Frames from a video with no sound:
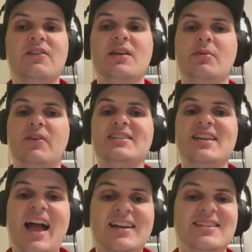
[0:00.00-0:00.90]
that provides
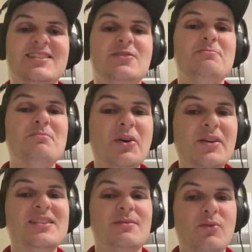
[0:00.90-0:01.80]
access to
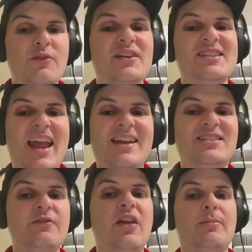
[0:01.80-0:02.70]
millions of movies and
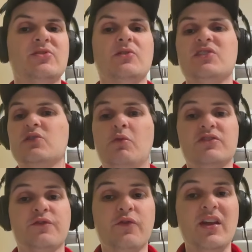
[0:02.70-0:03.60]
T V episodes as well as
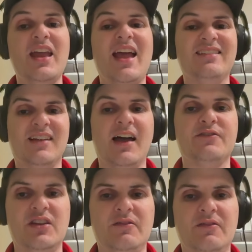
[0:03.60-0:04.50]
free and live
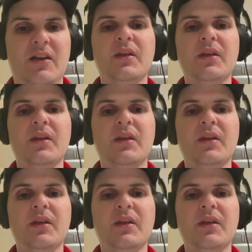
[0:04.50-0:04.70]
T V.